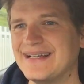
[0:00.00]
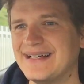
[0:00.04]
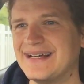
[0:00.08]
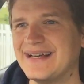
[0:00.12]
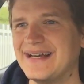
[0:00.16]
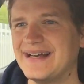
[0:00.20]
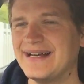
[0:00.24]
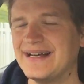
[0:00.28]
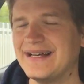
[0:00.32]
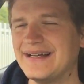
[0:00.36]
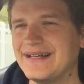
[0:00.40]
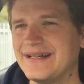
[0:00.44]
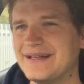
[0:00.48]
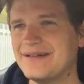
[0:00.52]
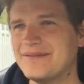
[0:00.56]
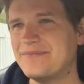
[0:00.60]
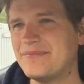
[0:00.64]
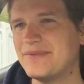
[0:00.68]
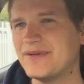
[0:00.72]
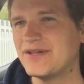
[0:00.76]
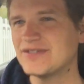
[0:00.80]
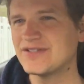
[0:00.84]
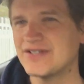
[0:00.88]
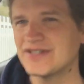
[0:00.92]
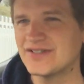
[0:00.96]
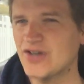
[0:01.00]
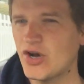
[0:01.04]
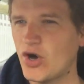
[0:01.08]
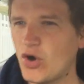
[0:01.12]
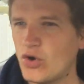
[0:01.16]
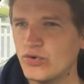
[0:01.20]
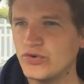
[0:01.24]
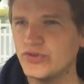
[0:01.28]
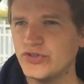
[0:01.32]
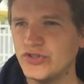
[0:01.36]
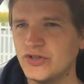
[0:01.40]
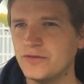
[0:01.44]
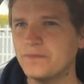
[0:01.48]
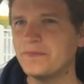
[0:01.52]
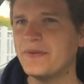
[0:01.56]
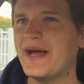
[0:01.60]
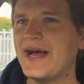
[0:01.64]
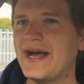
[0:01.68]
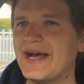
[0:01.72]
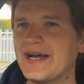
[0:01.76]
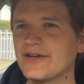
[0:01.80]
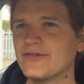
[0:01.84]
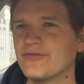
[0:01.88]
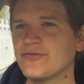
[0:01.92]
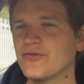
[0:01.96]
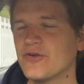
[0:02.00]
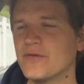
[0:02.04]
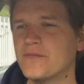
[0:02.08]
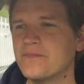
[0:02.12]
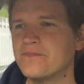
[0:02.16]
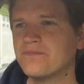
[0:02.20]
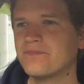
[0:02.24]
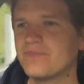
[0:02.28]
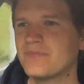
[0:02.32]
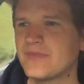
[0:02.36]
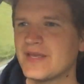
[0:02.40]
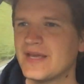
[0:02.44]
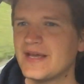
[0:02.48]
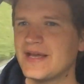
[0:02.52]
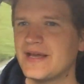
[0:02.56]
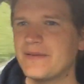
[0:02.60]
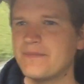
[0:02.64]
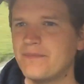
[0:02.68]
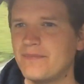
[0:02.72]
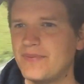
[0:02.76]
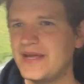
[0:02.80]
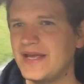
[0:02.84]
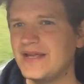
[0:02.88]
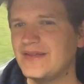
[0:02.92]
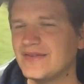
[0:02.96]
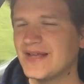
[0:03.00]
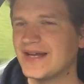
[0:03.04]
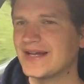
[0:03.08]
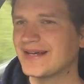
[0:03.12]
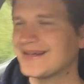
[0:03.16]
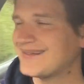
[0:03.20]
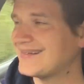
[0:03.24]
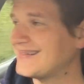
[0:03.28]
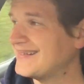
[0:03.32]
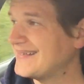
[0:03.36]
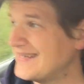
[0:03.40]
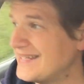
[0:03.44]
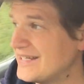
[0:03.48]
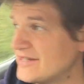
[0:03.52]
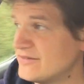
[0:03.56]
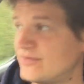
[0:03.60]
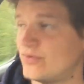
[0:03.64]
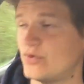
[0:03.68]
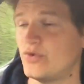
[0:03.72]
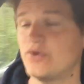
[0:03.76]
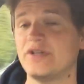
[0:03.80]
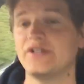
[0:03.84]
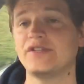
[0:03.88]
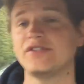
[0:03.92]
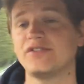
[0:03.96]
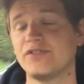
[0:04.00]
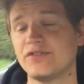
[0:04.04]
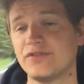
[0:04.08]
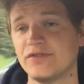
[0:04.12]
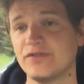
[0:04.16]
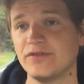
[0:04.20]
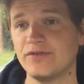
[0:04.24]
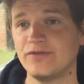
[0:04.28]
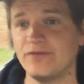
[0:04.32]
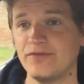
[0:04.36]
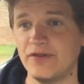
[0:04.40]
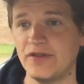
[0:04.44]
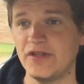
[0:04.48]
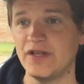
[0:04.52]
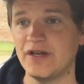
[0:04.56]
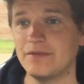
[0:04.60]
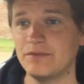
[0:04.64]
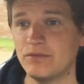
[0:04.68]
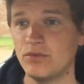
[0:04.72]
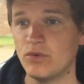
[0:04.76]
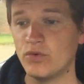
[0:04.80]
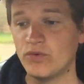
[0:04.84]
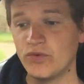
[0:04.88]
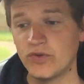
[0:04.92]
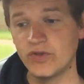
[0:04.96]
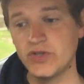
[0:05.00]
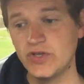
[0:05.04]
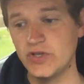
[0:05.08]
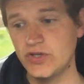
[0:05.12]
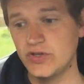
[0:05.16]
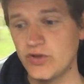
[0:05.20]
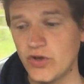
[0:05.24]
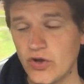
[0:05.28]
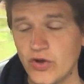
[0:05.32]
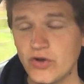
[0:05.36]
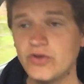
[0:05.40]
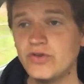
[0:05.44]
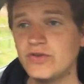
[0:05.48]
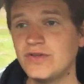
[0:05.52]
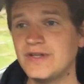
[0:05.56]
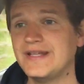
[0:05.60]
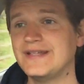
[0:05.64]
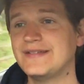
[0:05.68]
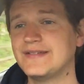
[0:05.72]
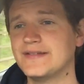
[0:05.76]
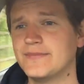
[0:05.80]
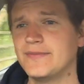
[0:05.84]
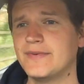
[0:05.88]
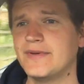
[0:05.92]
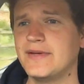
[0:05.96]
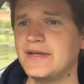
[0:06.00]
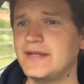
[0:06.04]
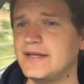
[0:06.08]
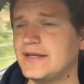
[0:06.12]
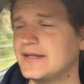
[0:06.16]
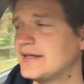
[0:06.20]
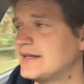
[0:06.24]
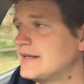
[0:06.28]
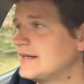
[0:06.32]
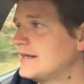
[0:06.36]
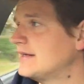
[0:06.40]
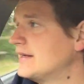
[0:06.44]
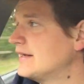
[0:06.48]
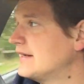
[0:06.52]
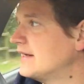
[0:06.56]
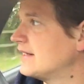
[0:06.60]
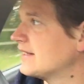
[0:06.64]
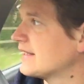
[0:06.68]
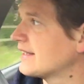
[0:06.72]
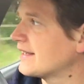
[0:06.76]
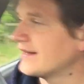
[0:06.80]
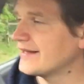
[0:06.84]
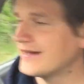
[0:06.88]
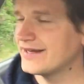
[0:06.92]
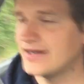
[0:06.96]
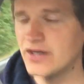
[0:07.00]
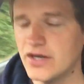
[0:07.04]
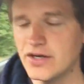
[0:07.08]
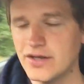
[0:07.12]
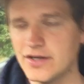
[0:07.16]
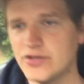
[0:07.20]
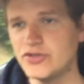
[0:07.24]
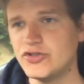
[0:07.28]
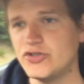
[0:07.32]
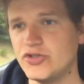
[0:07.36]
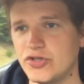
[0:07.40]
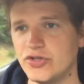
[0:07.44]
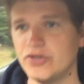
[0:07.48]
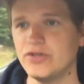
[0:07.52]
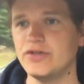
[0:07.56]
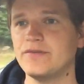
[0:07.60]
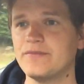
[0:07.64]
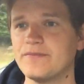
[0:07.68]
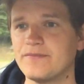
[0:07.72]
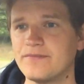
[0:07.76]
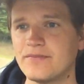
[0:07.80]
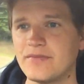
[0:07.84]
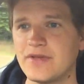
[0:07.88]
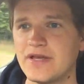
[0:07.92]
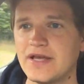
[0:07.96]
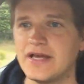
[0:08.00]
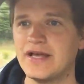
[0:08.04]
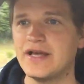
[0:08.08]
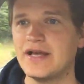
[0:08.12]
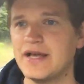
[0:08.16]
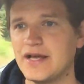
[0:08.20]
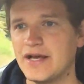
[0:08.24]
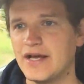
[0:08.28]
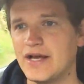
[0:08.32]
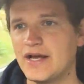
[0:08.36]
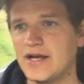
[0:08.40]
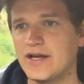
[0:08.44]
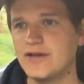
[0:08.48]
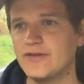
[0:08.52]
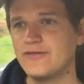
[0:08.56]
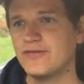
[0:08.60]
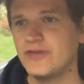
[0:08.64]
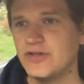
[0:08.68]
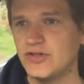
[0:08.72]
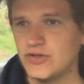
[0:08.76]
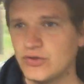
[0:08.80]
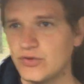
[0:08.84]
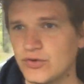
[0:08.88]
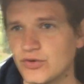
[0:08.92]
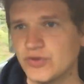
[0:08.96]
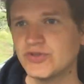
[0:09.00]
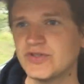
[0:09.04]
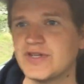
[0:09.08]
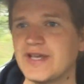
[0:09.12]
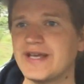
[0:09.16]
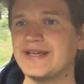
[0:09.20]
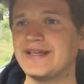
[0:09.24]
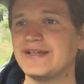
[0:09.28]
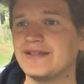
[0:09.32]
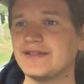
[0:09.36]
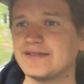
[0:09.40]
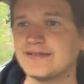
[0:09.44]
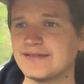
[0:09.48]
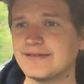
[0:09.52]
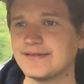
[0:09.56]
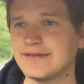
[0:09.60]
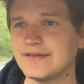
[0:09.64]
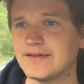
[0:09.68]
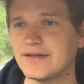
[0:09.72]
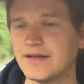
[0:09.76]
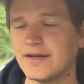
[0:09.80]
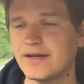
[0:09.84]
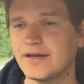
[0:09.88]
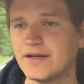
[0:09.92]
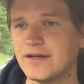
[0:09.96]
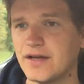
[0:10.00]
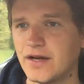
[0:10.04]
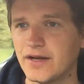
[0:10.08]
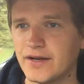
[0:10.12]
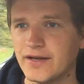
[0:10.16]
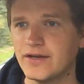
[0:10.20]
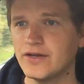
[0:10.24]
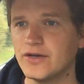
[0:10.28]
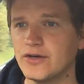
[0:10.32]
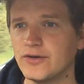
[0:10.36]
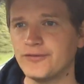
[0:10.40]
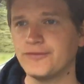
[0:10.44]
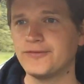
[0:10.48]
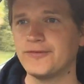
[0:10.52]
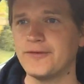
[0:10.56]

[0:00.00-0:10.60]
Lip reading: because it's holding you back from being that clear voice for the unborn that you know you need to be, can I urge you, for your sakes, cut it off.